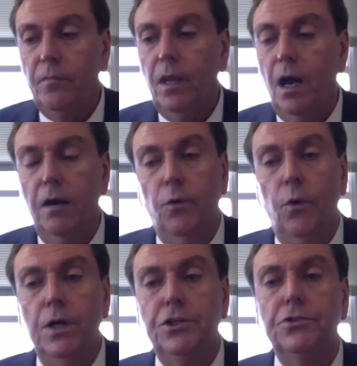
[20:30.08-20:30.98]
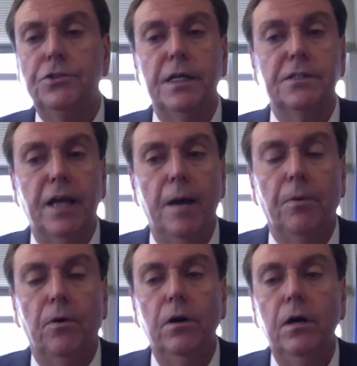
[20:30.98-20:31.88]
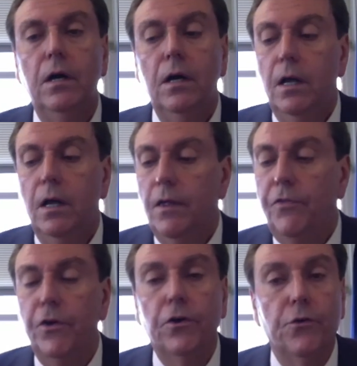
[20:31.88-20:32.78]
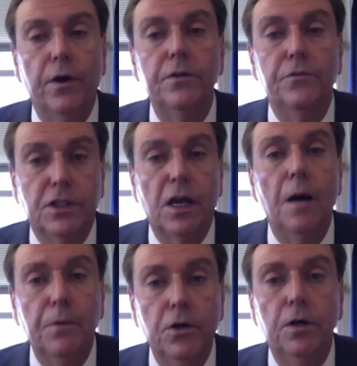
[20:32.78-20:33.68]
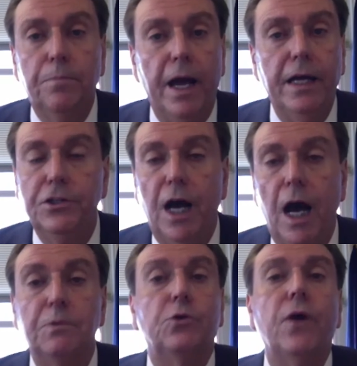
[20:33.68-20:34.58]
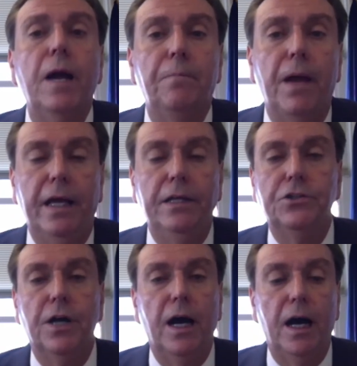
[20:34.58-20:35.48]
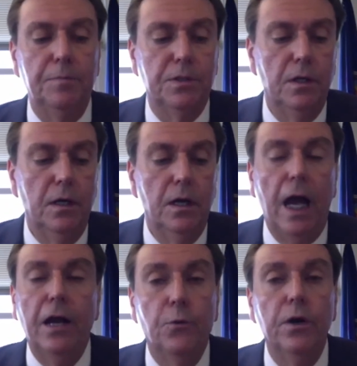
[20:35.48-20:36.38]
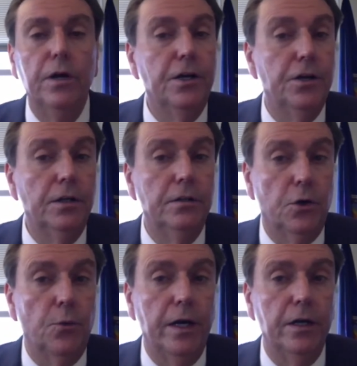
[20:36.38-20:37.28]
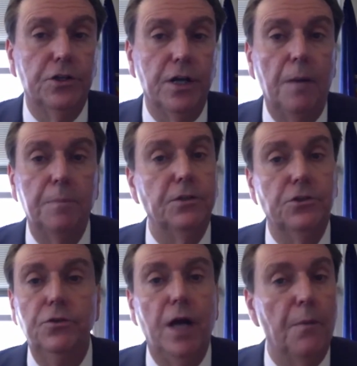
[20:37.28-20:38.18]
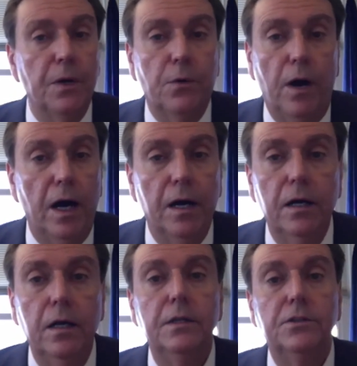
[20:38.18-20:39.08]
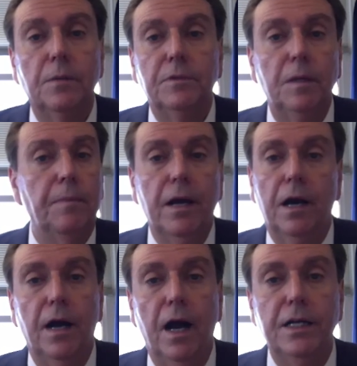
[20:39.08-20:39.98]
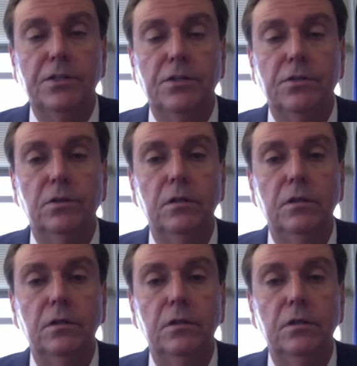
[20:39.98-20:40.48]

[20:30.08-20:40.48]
I've always used the example that there are some good paying jobs, great paying jobs, and really good career jobs that do not require something beyond a high school.